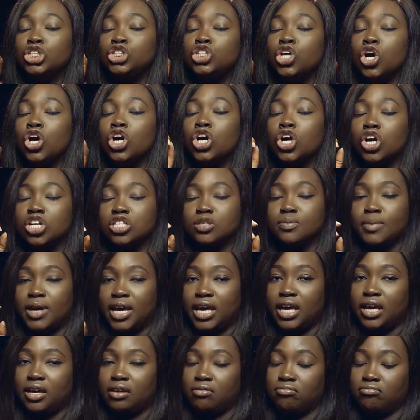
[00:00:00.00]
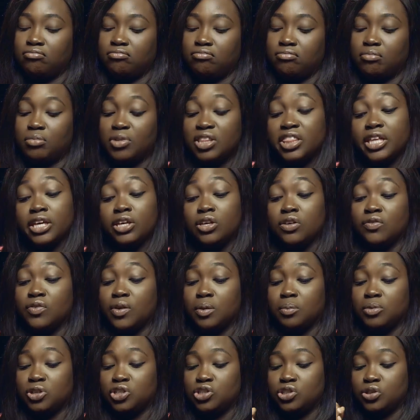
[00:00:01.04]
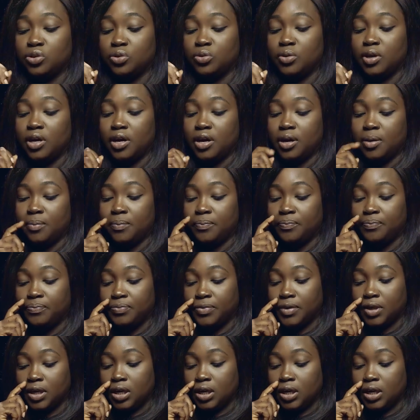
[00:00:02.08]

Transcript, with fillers: Don't cut my hair. But thank you very much though. Um,